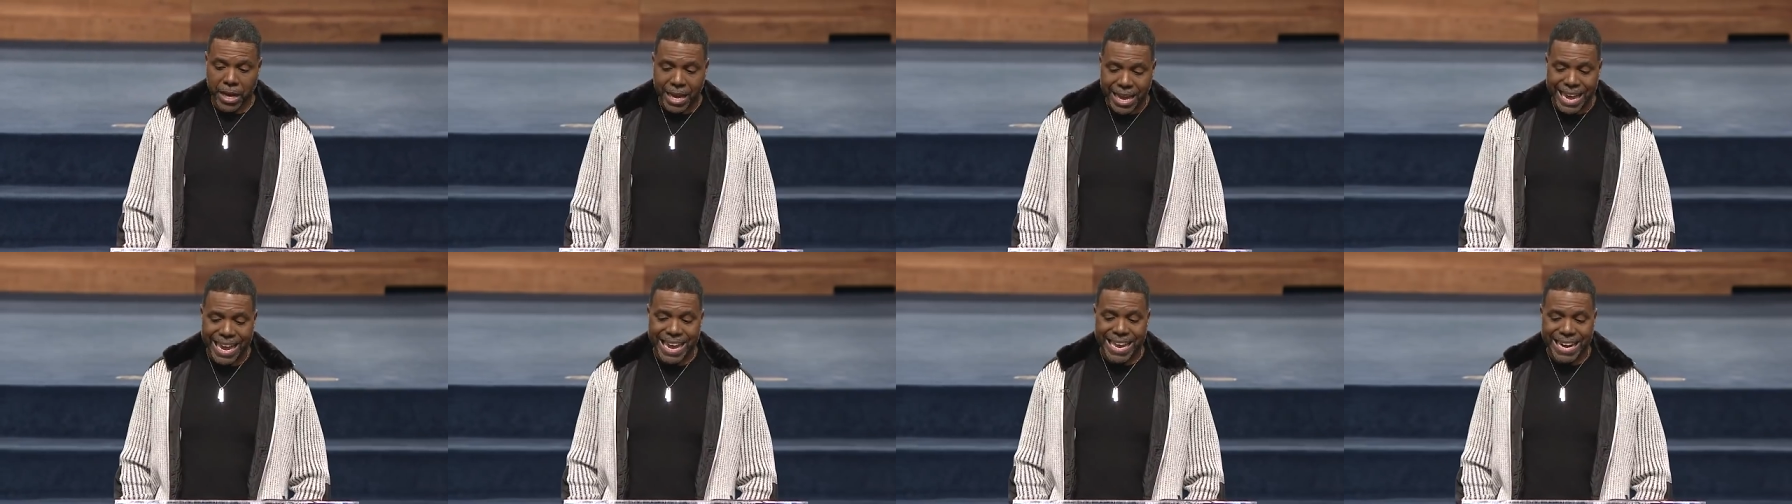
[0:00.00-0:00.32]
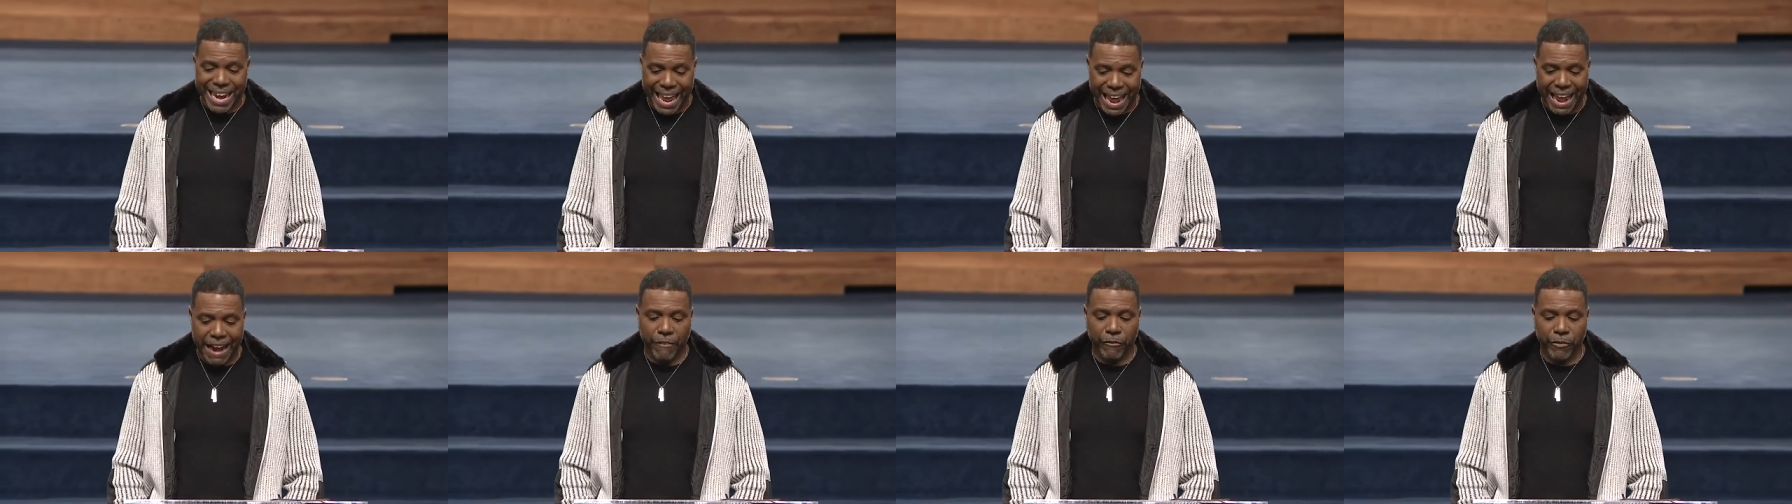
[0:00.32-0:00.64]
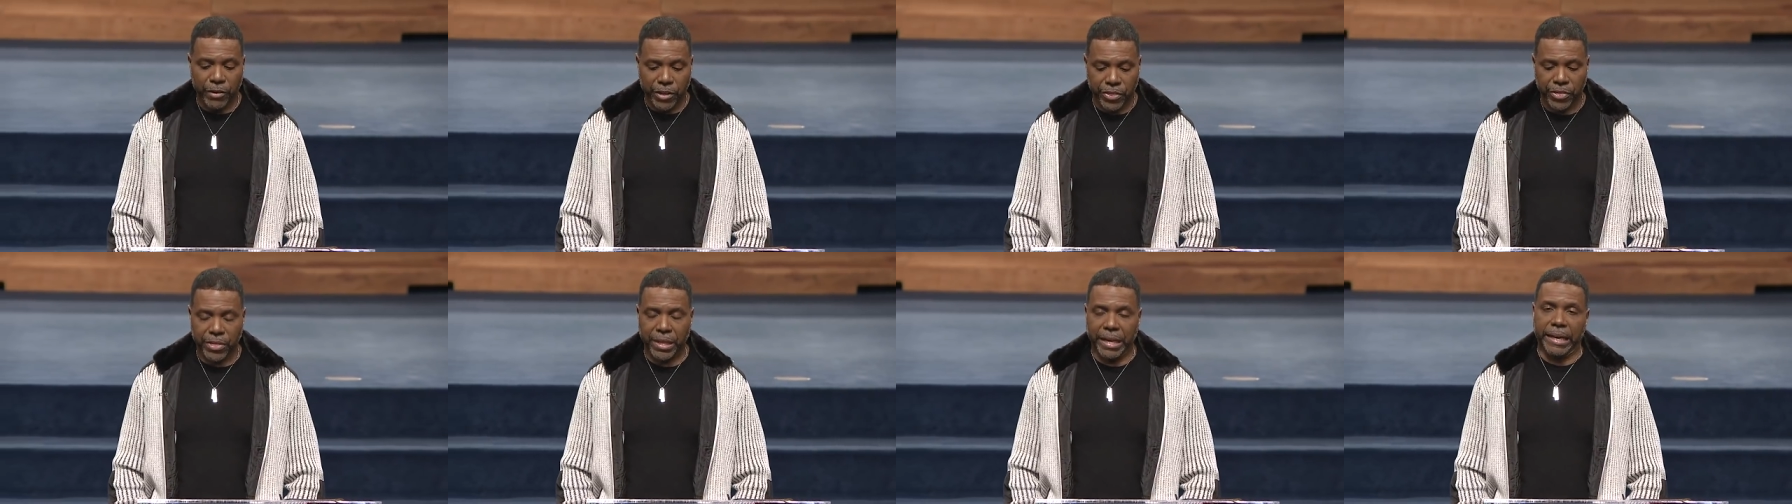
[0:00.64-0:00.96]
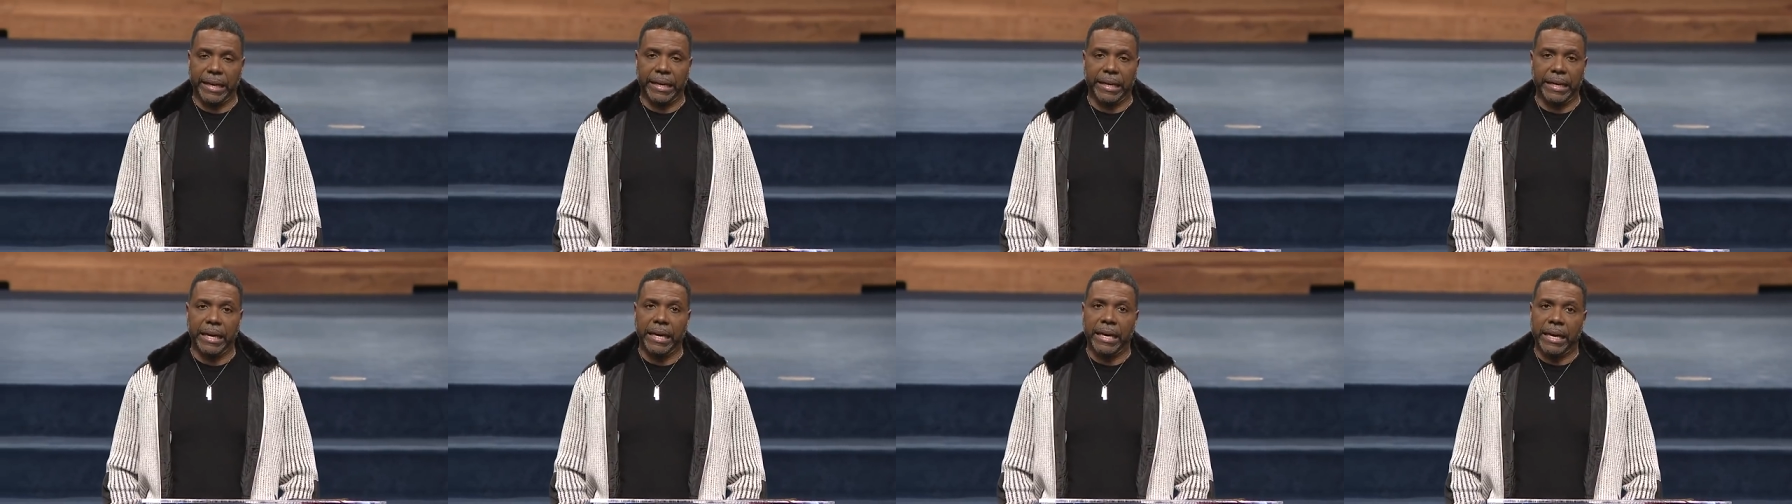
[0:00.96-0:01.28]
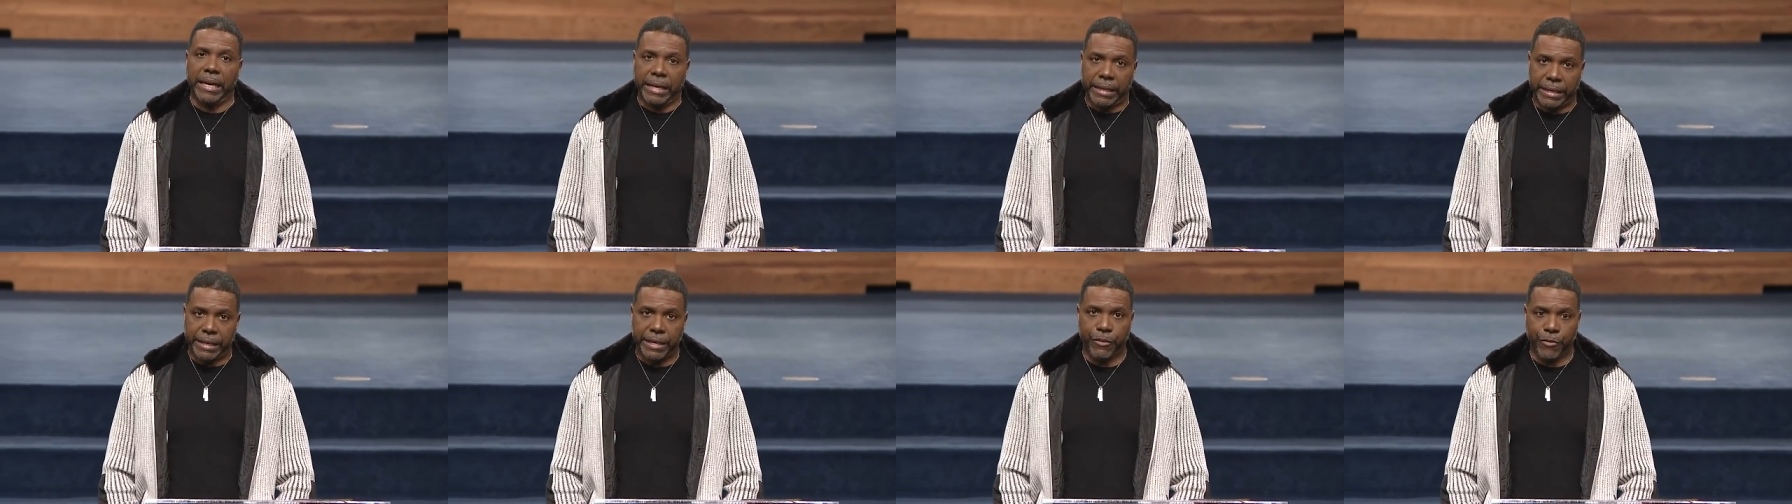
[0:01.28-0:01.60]
In everything,
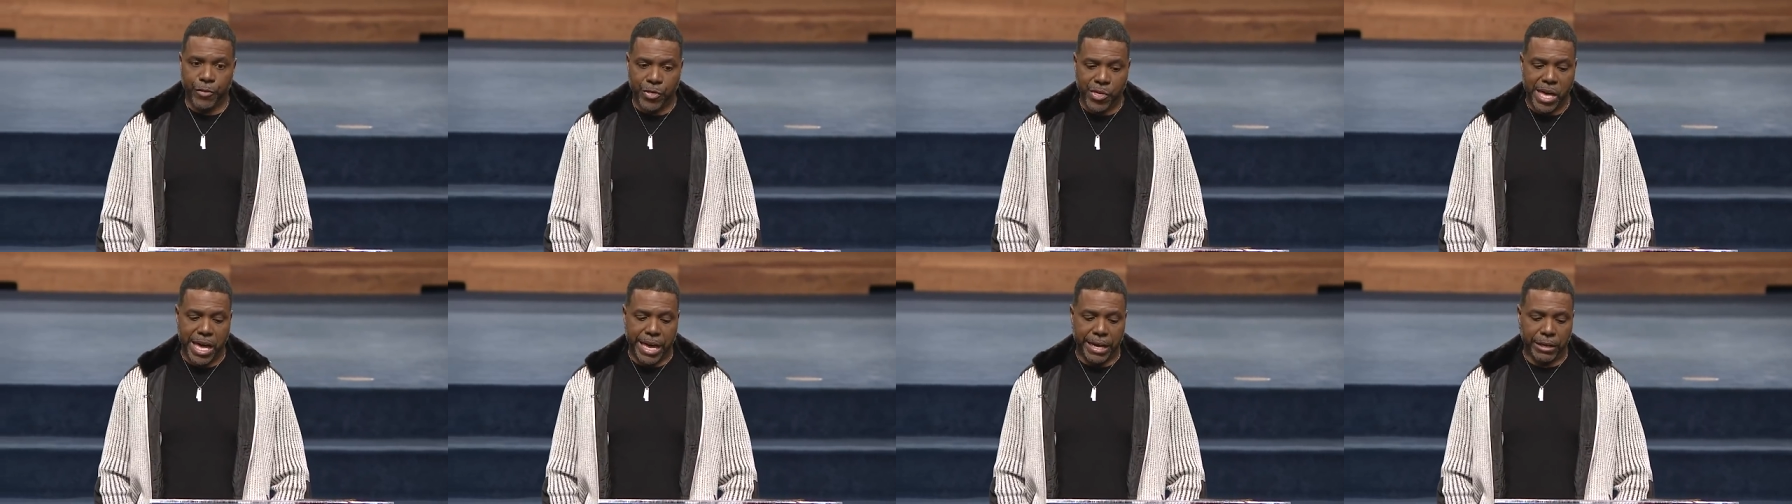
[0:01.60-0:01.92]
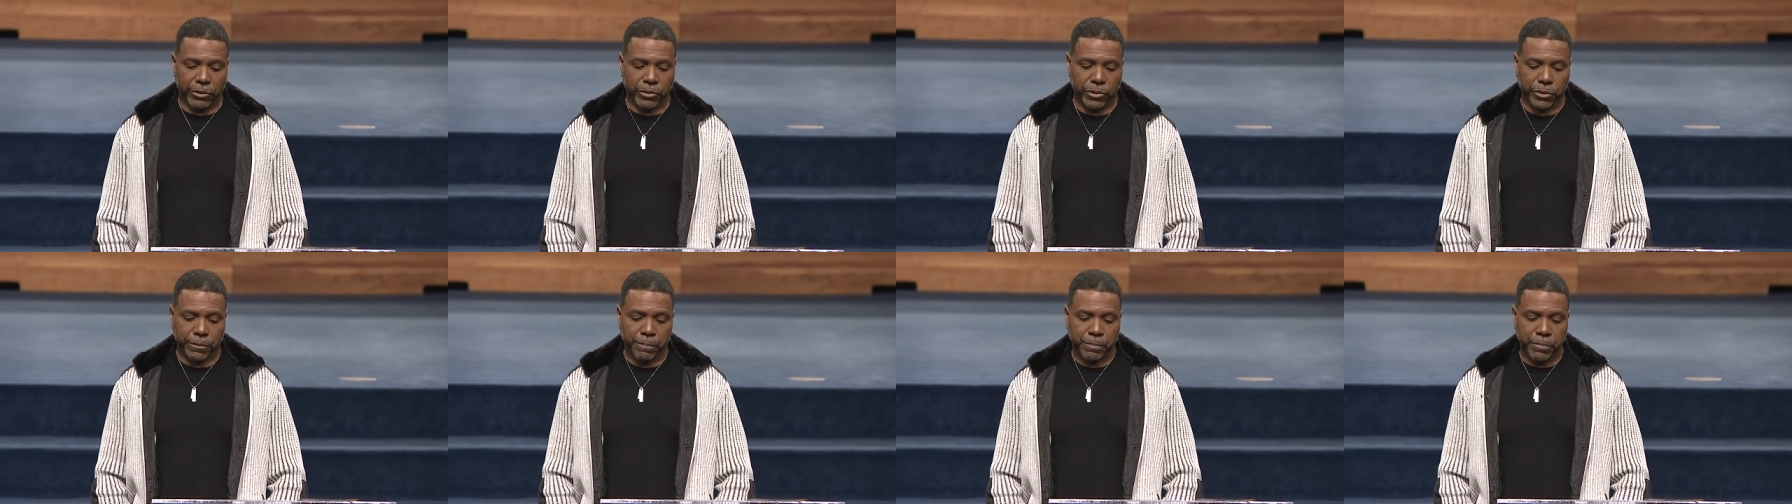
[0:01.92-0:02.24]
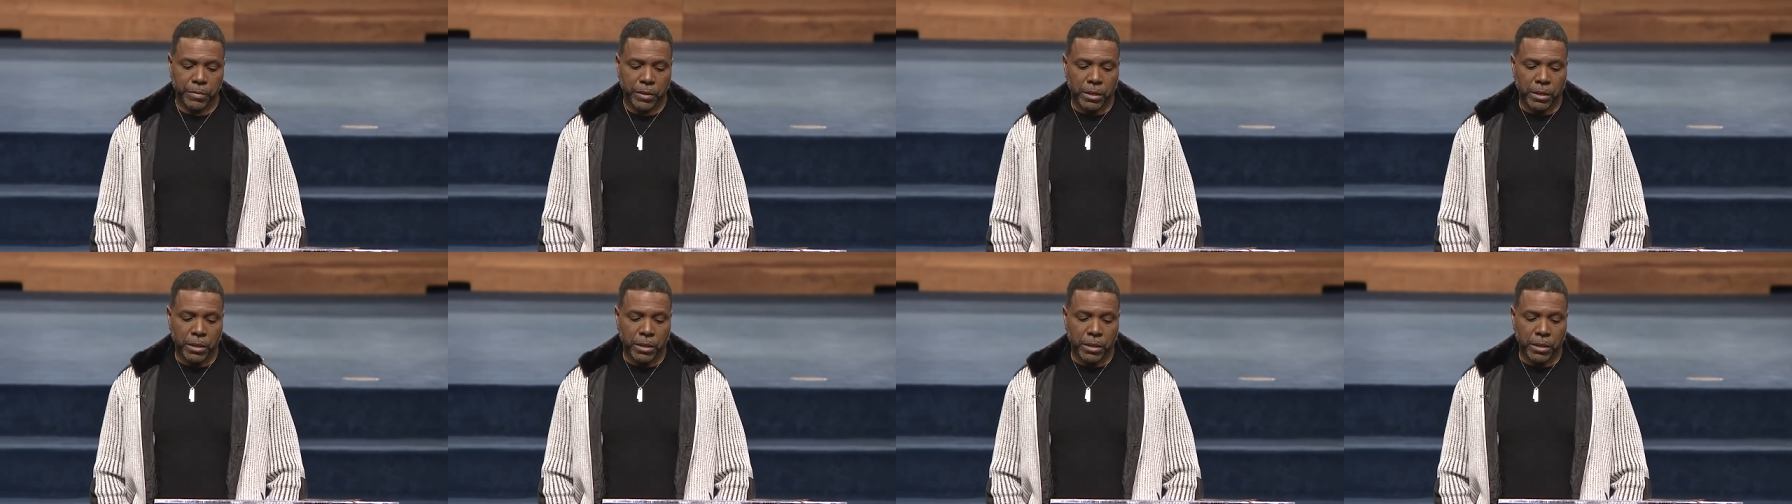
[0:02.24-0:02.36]
give thanks.